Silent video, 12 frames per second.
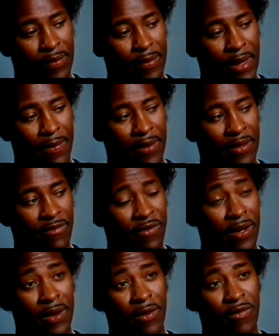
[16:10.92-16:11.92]
Maybe the
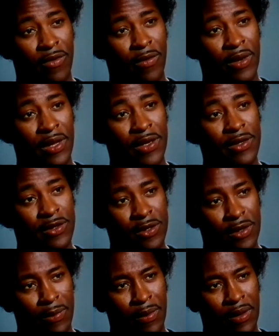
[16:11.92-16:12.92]
failure of a
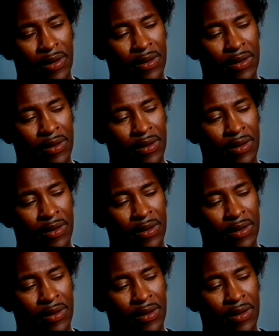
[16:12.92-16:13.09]
relationship.